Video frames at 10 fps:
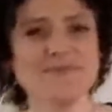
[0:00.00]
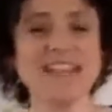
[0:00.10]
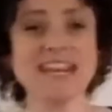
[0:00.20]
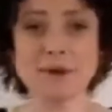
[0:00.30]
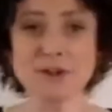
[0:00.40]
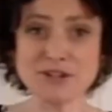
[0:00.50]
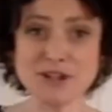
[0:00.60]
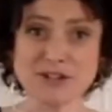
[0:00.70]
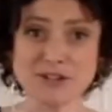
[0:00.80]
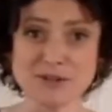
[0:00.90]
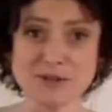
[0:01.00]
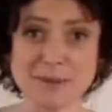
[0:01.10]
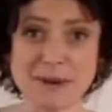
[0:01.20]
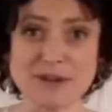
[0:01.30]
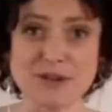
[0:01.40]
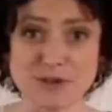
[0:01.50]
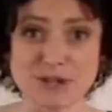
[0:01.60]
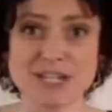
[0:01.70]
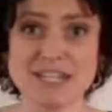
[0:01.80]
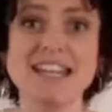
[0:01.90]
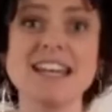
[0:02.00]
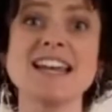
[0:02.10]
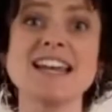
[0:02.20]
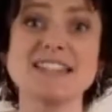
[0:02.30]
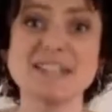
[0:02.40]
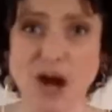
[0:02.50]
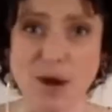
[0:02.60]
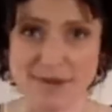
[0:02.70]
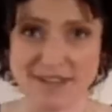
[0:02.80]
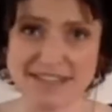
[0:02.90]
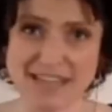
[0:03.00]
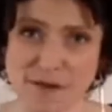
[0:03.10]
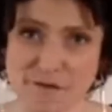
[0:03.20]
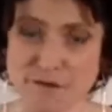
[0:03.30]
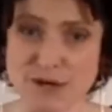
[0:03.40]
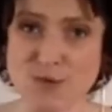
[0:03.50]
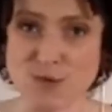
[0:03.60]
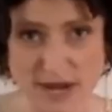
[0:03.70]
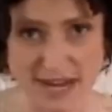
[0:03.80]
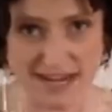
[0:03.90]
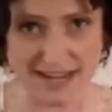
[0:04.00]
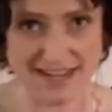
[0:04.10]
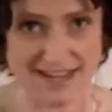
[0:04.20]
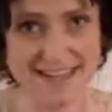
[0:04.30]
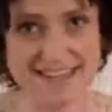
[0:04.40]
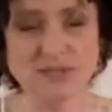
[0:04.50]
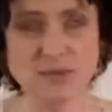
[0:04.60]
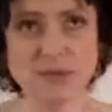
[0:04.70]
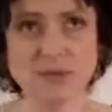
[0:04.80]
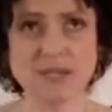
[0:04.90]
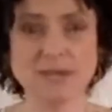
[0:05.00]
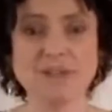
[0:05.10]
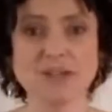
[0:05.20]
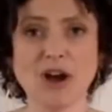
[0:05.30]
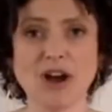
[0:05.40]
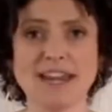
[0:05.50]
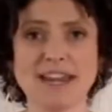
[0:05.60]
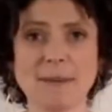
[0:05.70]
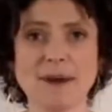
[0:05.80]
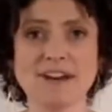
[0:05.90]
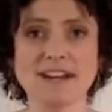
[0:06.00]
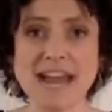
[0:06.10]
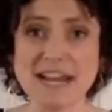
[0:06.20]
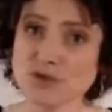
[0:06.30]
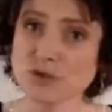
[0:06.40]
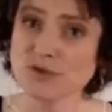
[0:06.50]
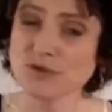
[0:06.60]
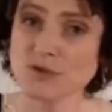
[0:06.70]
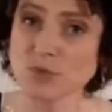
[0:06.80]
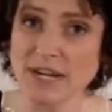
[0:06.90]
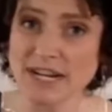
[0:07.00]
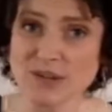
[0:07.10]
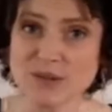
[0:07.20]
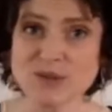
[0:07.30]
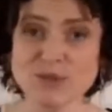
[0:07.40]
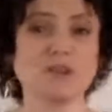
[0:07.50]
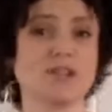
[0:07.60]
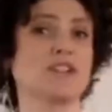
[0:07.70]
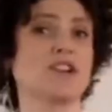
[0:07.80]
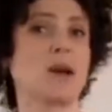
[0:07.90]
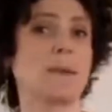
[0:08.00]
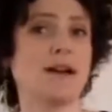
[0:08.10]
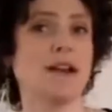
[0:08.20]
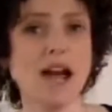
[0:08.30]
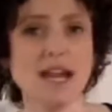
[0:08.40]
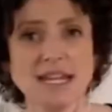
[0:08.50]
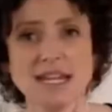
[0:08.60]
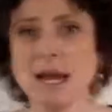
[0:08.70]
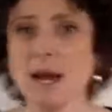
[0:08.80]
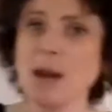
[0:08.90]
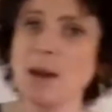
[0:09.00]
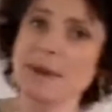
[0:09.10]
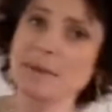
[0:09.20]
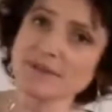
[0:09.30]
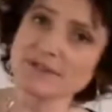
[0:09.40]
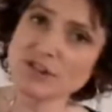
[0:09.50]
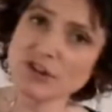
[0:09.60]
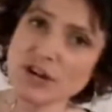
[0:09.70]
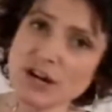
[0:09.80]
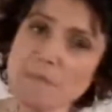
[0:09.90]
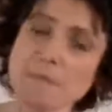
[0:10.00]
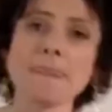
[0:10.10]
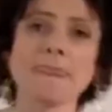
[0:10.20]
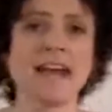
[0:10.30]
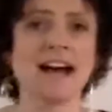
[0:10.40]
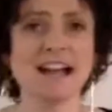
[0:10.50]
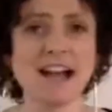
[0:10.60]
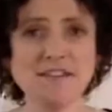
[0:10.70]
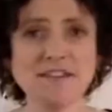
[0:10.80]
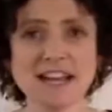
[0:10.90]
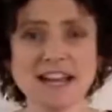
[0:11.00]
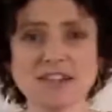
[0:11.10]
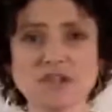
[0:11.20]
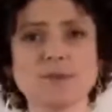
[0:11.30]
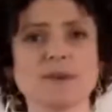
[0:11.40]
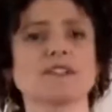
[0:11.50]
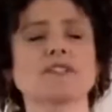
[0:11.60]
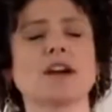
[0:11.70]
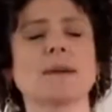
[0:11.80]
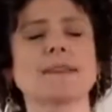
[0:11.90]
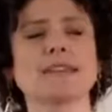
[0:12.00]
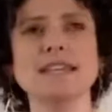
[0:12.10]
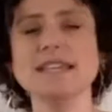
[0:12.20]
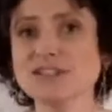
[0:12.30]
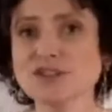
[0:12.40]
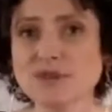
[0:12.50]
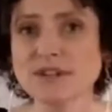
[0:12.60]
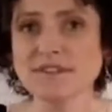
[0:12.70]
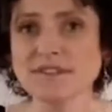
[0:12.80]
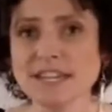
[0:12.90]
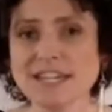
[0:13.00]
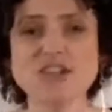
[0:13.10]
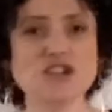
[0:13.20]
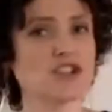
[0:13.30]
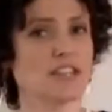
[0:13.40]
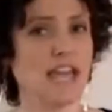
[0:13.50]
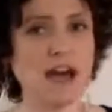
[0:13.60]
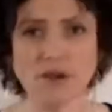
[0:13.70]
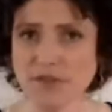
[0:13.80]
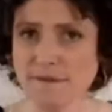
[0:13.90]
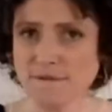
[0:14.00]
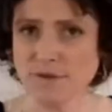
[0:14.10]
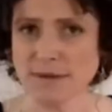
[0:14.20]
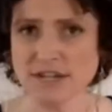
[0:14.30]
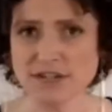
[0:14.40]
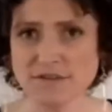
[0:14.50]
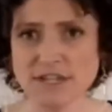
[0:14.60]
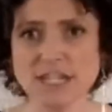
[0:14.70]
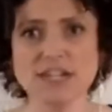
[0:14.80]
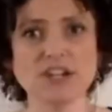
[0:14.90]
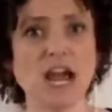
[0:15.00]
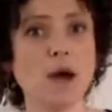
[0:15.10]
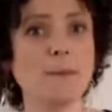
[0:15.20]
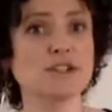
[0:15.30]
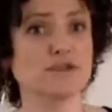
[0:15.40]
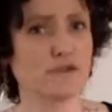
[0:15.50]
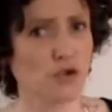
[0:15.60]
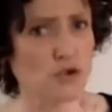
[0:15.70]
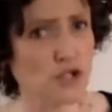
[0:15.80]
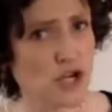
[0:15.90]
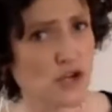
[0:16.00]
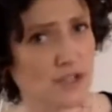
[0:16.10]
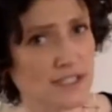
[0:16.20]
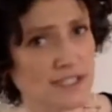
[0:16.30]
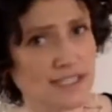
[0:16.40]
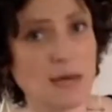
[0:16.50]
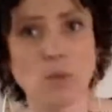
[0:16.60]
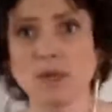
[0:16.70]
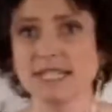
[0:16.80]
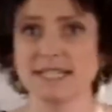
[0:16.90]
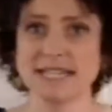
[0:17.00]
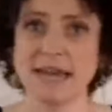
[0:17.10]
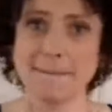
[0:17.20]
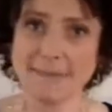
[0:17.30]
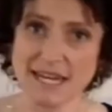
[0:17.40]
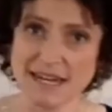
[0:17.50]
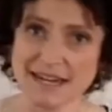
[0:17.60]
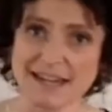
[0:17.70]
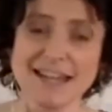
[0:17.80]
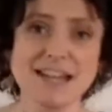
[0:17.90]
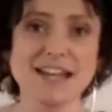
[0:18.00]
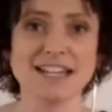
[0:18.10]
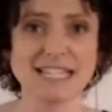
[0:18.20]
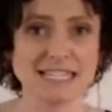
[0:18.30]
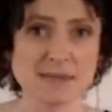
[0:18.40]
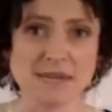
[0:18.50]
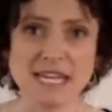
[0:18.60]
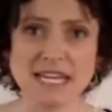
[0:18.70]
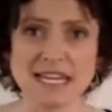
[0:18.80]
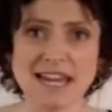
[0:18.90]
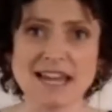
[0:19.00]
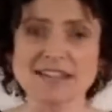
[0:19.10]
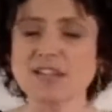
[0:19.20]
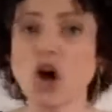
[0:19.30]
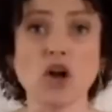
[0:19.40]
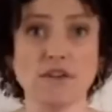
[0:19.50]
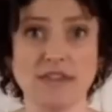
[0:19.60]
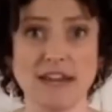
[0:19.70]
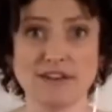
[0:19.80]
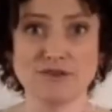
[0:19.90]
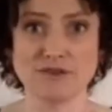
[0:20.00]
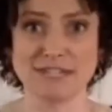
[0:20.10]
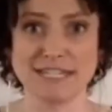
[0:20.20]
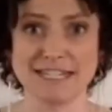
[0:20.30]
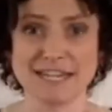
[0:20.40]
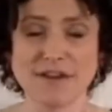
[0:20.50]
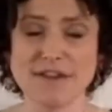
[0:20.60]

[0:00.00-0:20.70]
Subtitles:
And I'm here to talk to you about nutrition topics every week. This week we're going to be talking about natural sweeteners. We're going to talk about honey, maple syrup, agave nectar. We're going to talk about the history of each, the health information of each, how much fructose is in them, what does that mean, glycemic index, all of that interesting stuff.